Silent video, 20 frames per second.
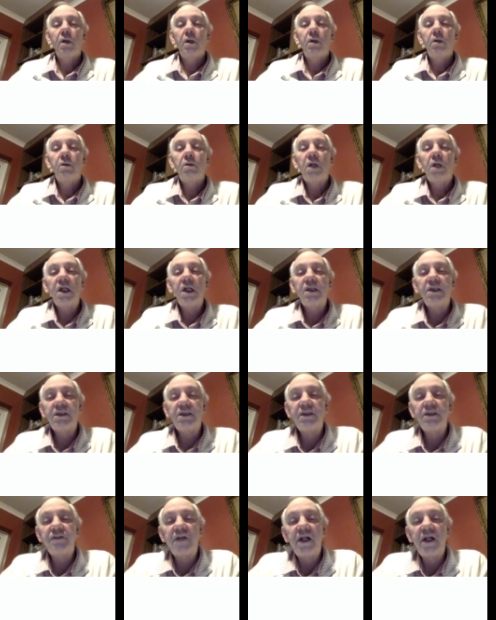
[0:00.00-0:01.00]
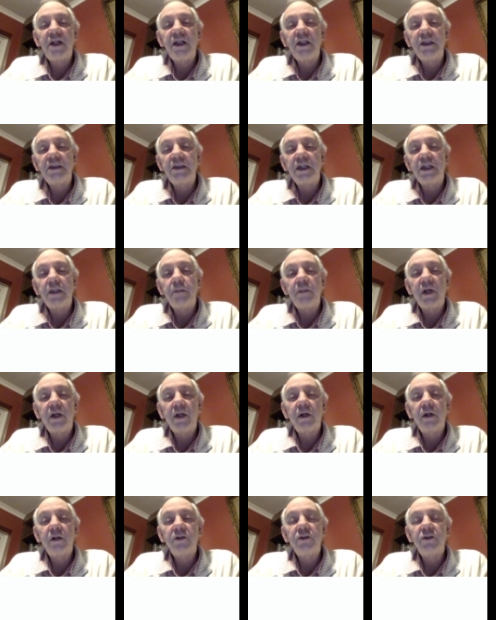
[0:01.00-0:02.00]
Well, this is very easy
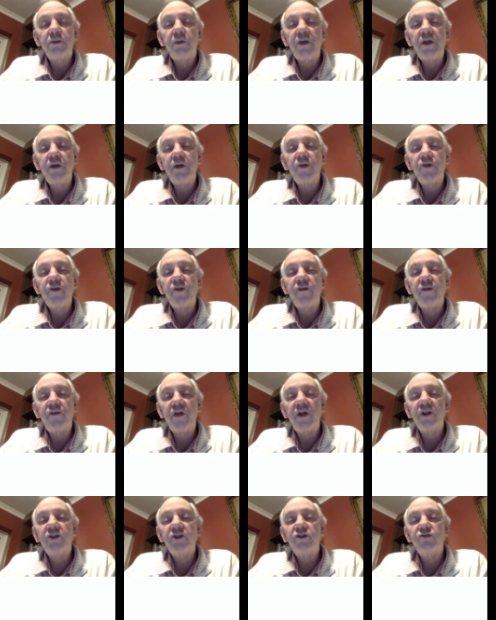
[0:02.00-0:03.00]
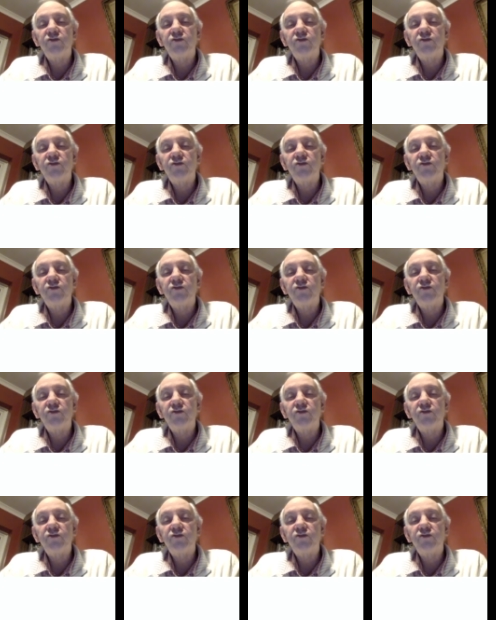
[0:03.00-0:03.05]
because we use the first